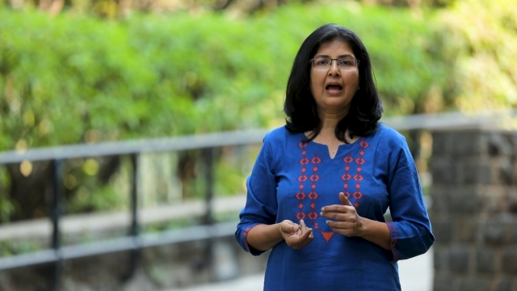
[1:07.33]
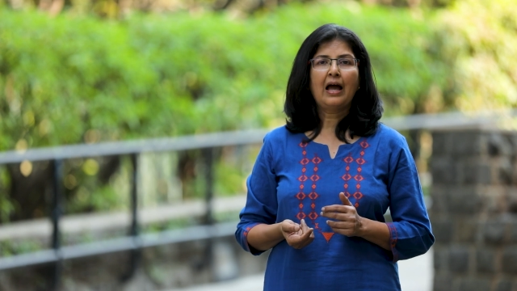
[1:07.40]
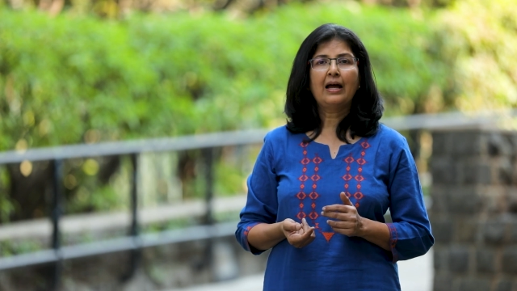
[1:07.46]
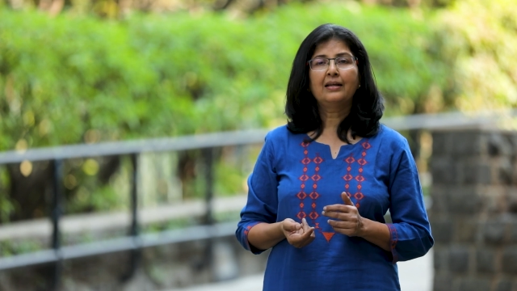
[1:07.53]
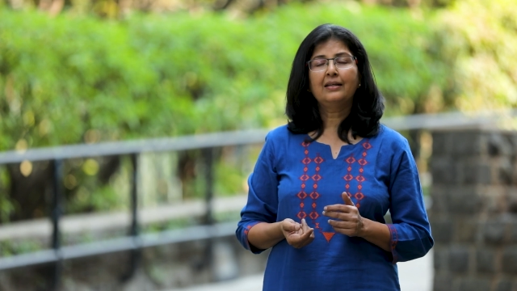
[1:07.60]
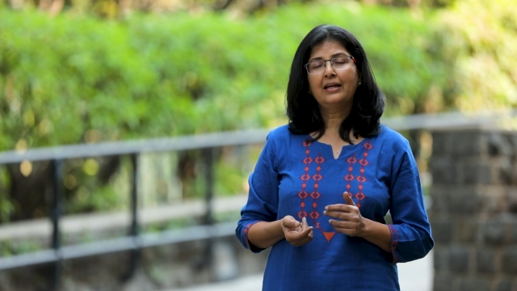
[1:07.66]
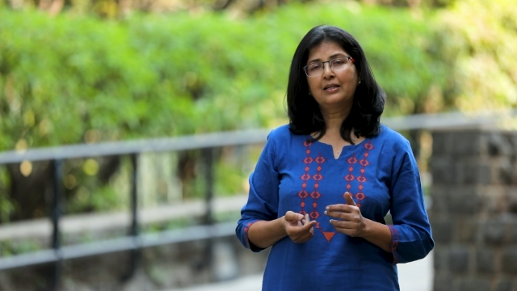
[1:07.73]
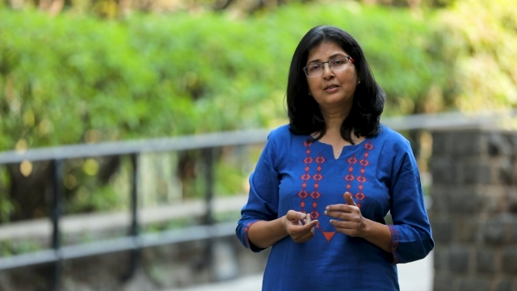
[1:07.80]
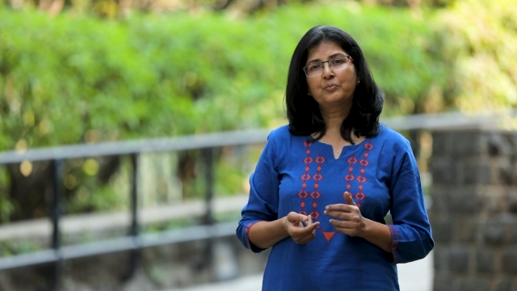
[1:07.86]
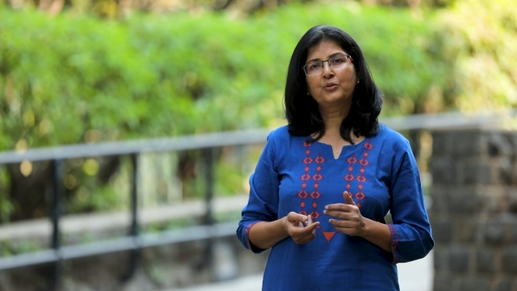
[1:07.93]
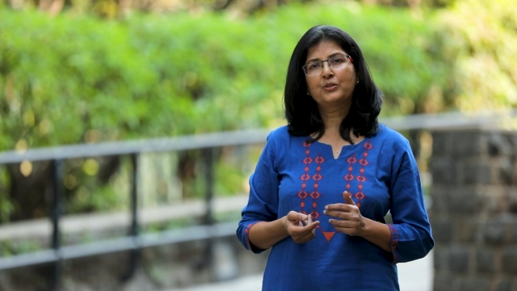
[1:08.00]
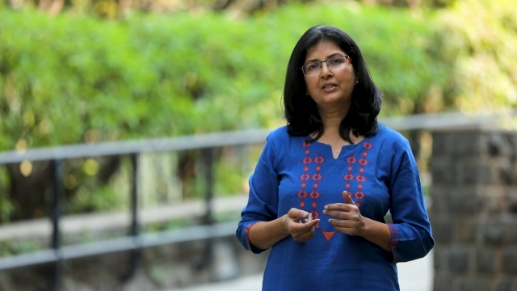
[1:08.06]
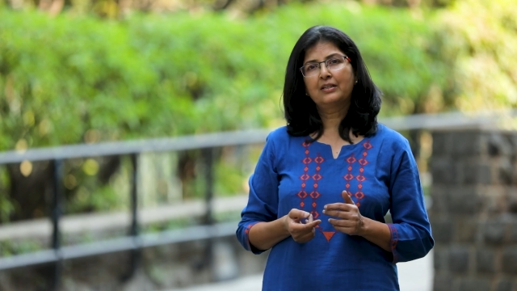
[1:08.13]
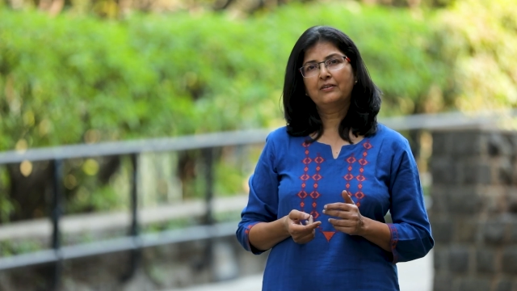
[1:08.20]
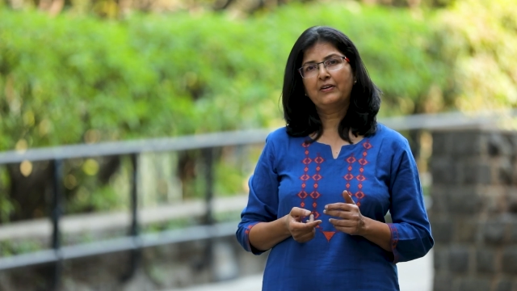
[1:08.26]
and yet
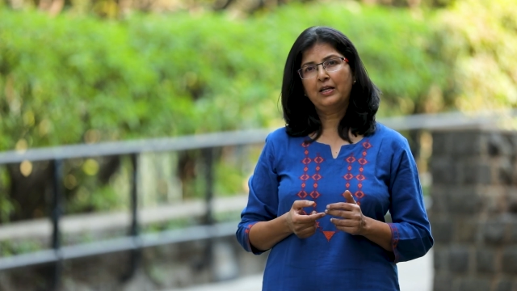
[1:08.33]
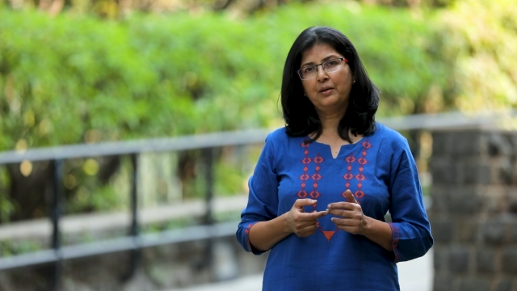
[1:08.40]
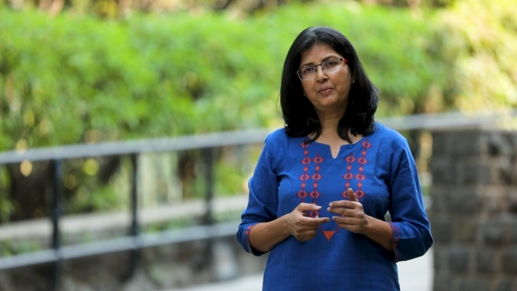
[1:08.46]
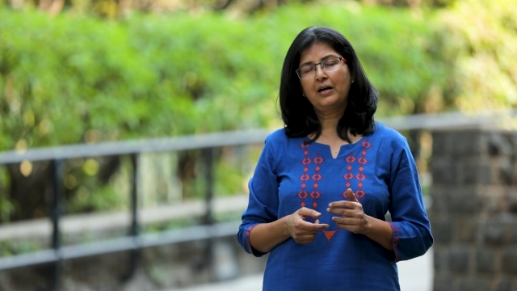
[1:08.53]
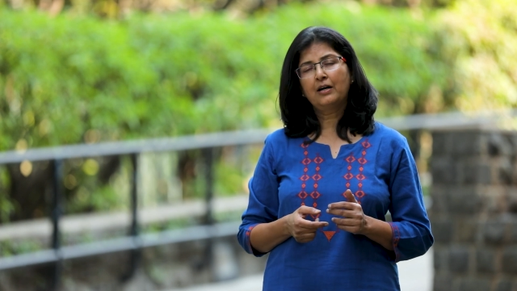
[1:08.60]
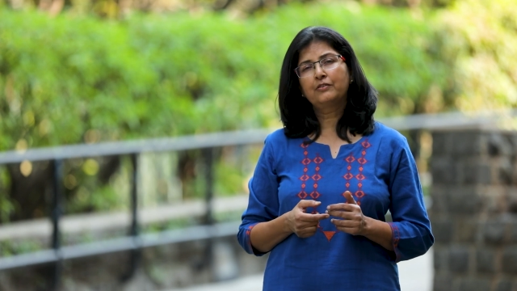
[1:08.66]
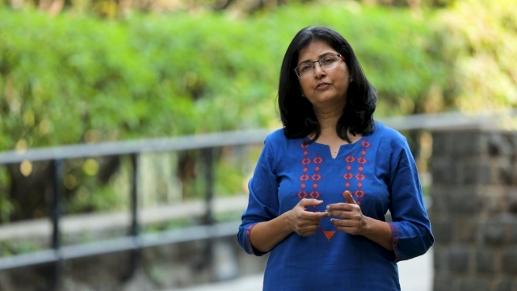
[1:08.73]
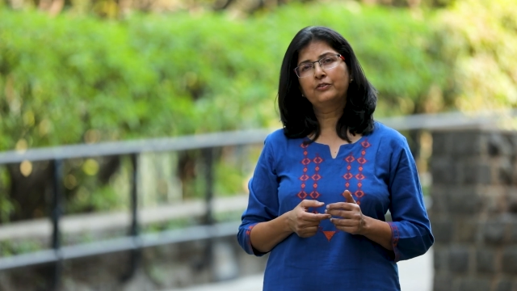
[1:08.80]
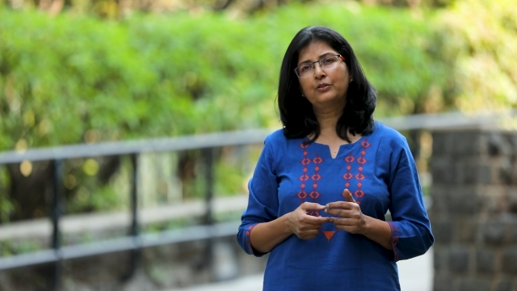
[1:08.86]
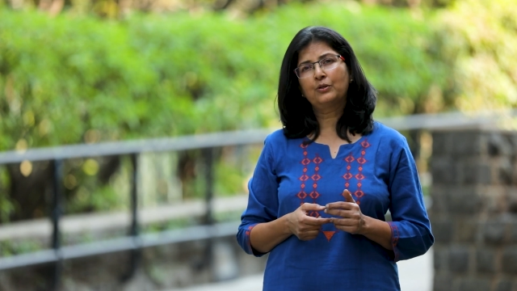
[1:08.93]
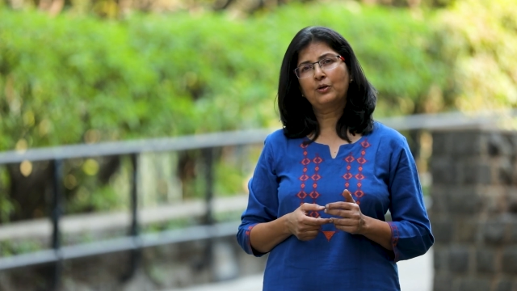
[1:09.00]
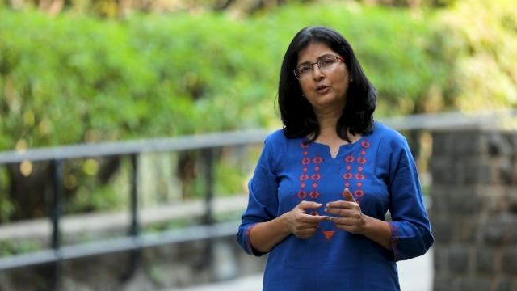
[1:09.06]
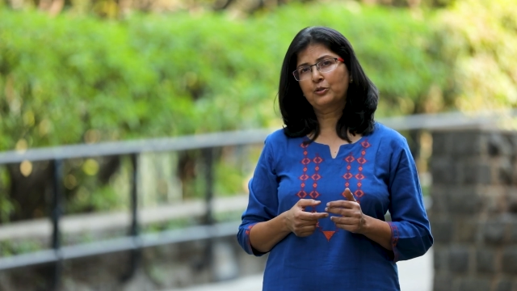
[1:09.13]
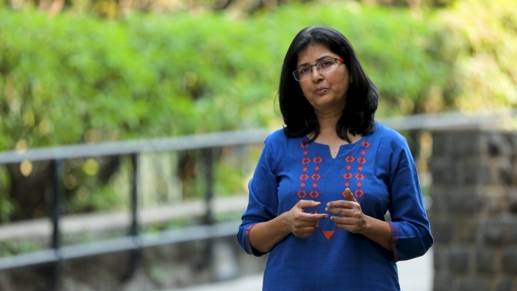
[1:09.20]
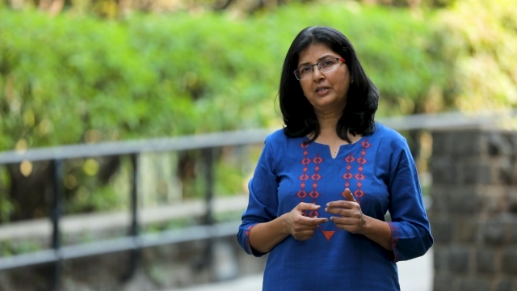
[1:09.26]
putting a very powerful
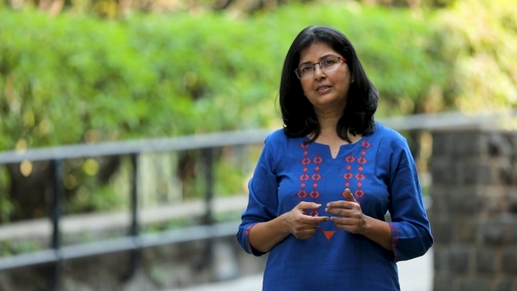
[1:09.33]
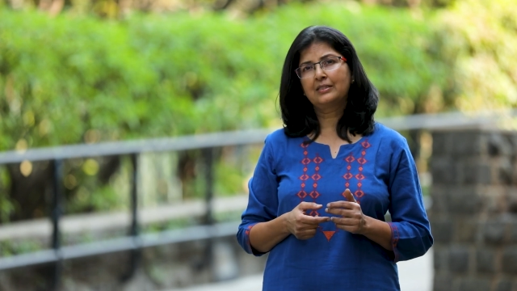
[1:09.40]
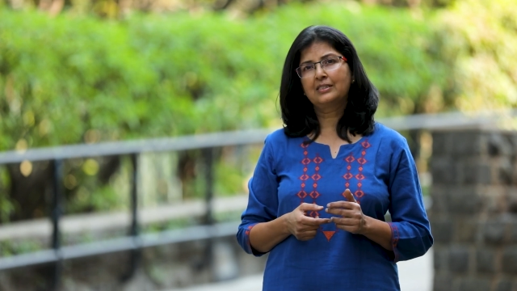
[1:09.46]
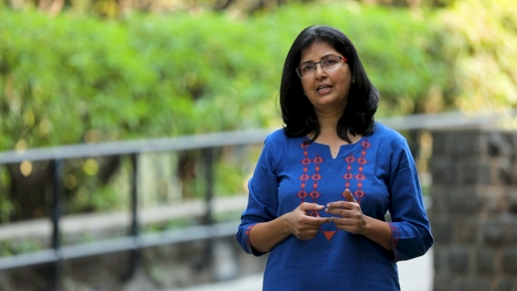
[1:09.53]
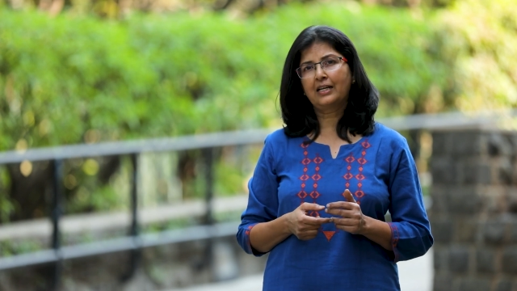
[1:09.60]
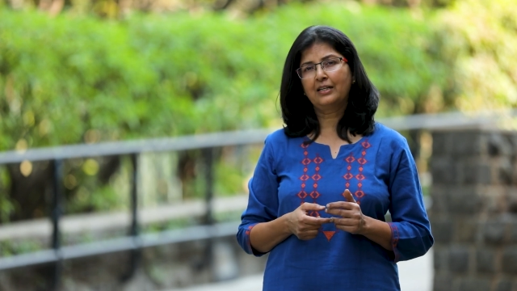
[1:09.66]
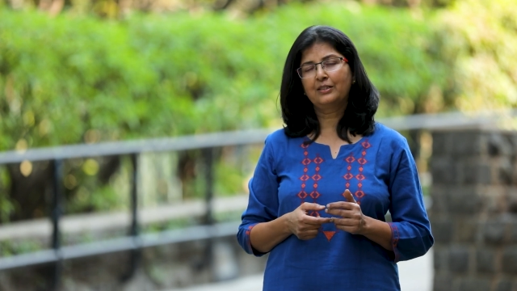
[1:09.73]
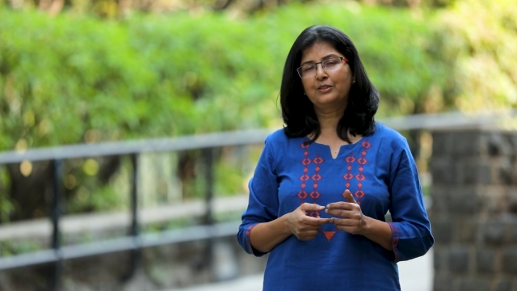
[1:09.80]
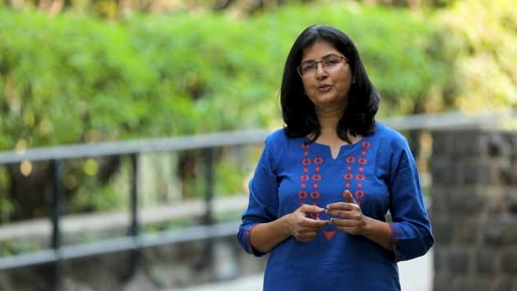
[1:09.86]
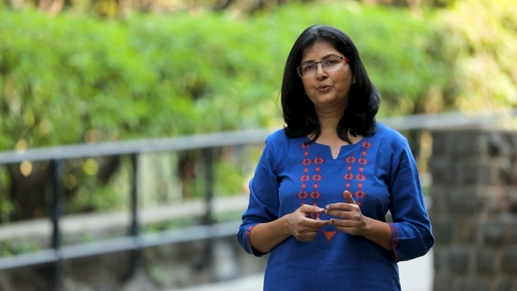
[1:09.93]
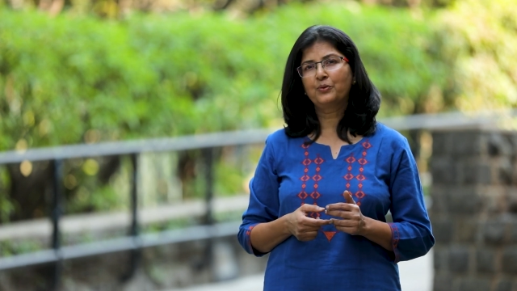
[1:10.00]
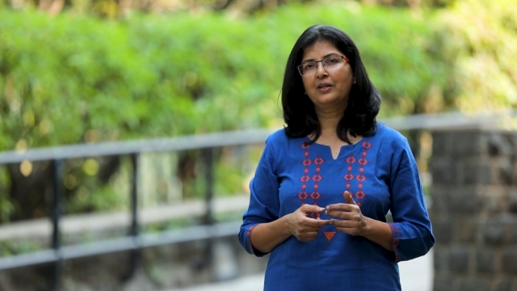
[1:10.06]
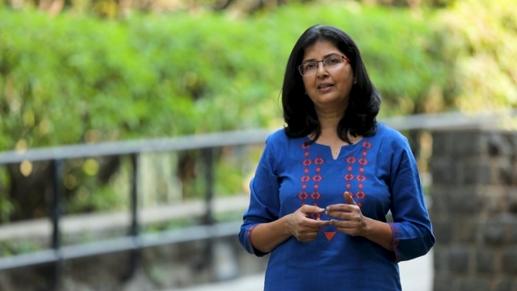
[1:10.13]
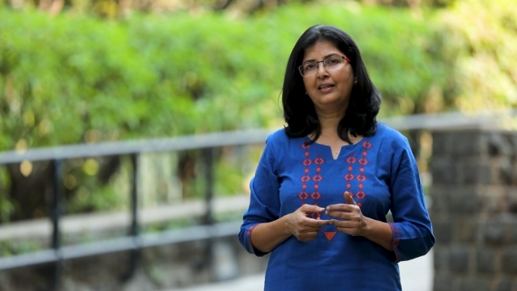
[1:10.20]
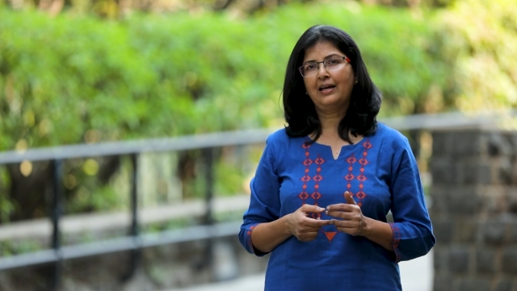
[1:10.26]
automated checking
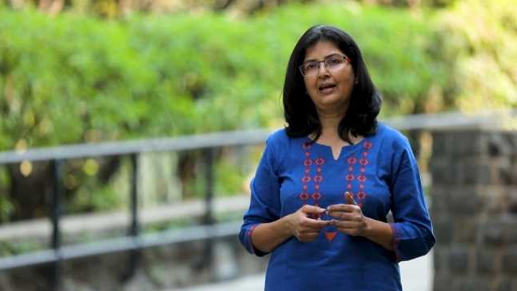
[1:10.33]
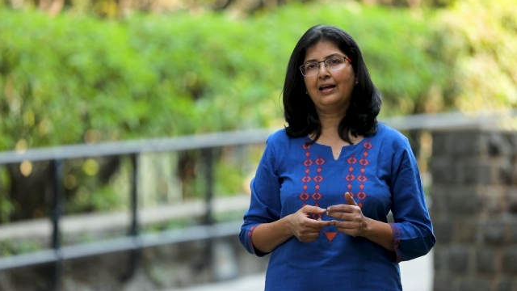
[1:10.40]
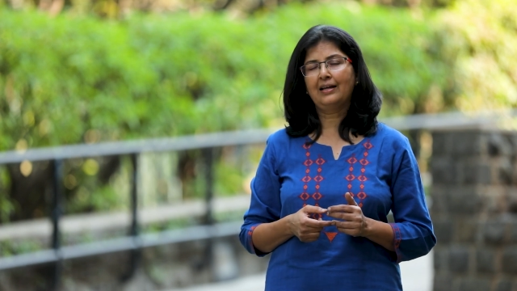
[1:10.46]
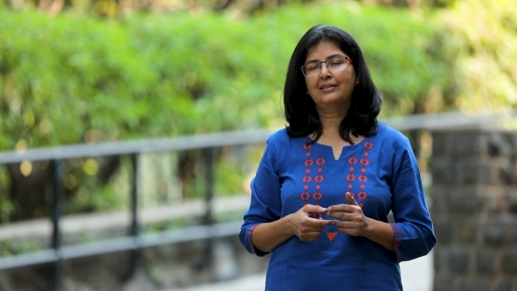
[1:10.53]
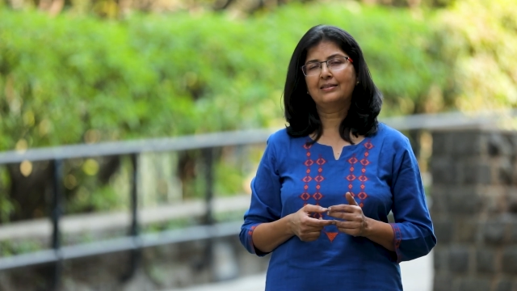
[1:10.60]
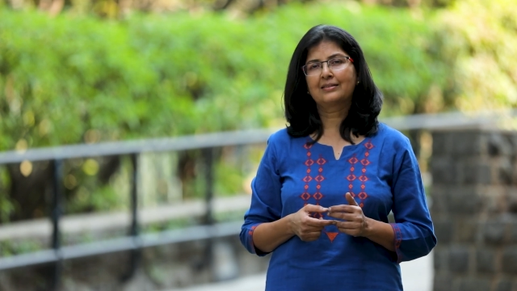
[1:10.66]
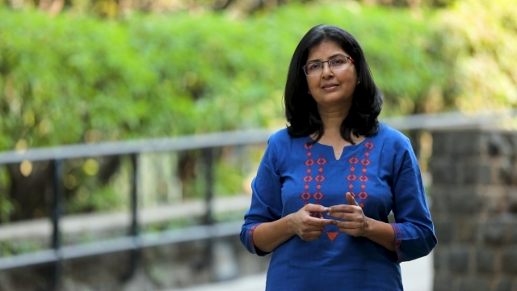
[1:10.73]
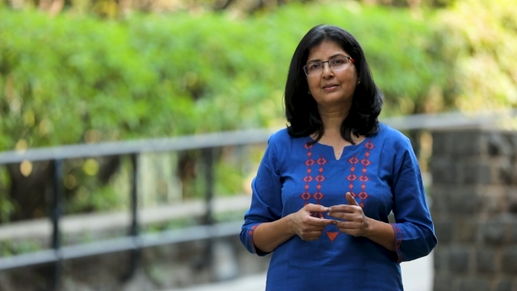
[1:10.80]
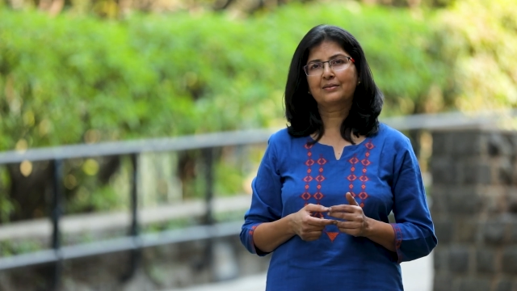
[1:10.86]
tool in their hands.